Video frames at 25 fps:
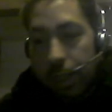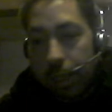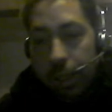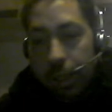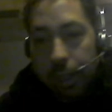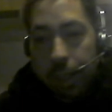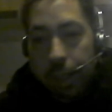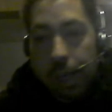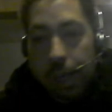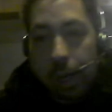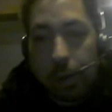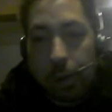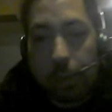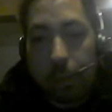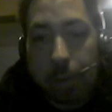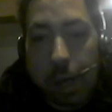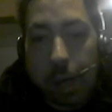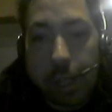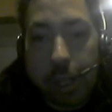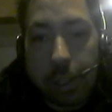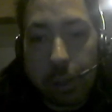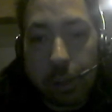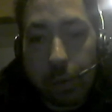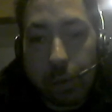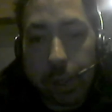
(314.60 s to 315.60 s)
Now,
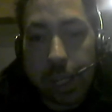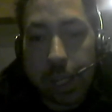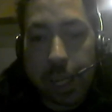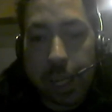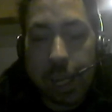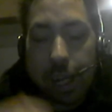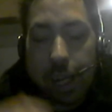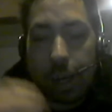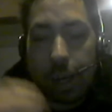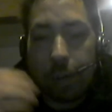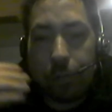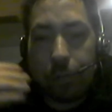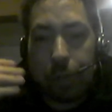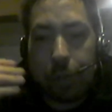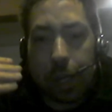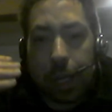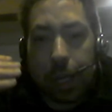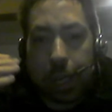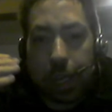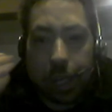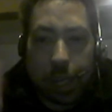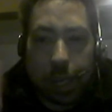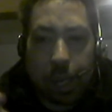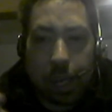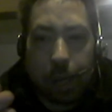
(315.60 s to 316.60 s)
I don't have a
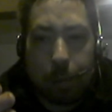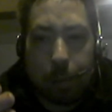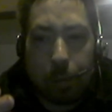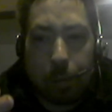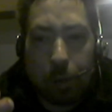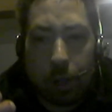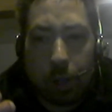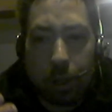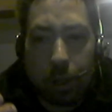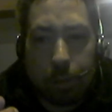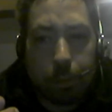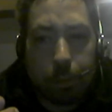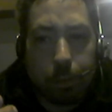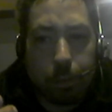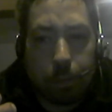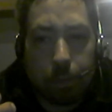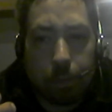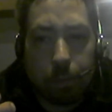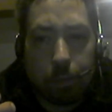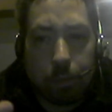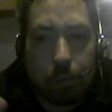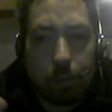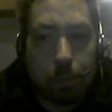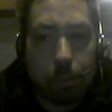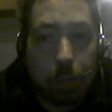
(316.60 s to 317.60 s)
camera,
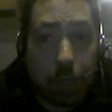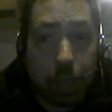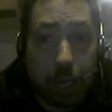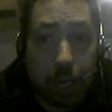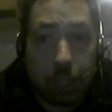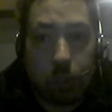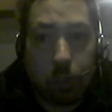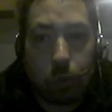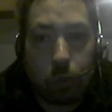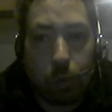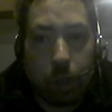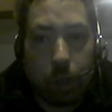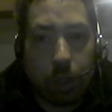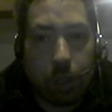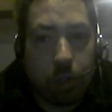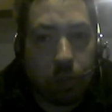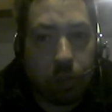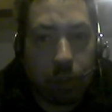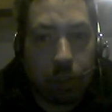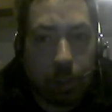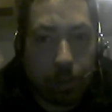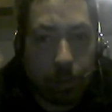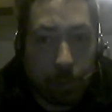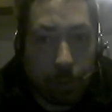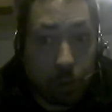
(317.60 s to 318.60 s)
but I just wanted to
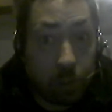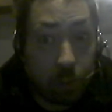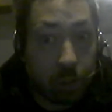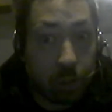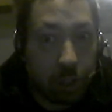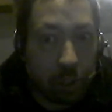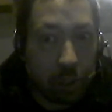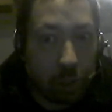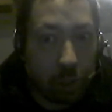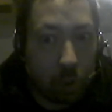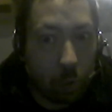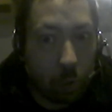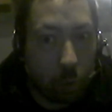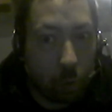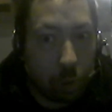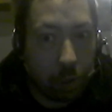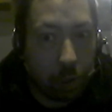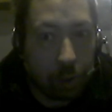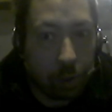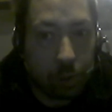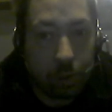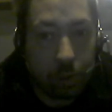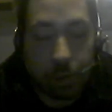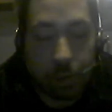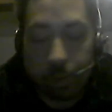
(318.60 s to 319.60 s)
see if the signal
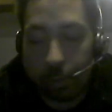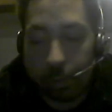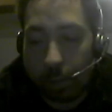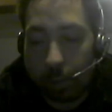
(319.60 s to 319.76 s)
worked.